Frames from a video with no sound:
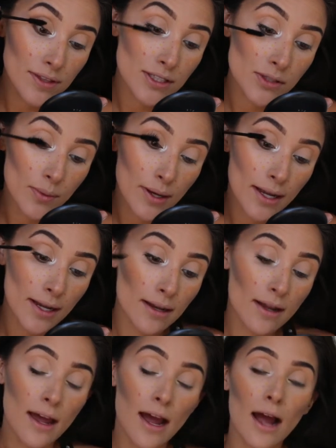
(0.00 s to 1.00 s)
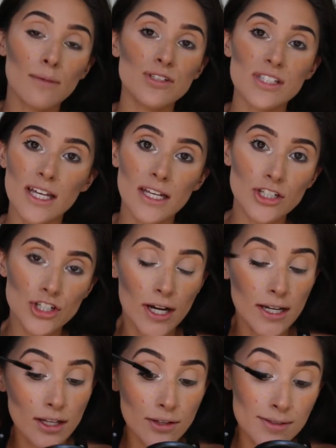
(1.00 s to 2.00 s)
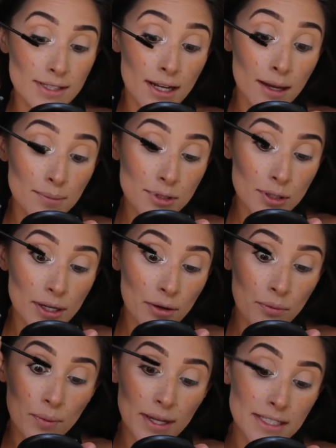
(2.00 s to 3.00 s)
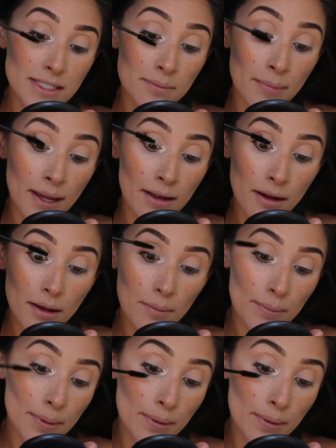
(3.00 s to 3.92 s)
this one. I'm just kind of trying to use it up so I don't waste makeup.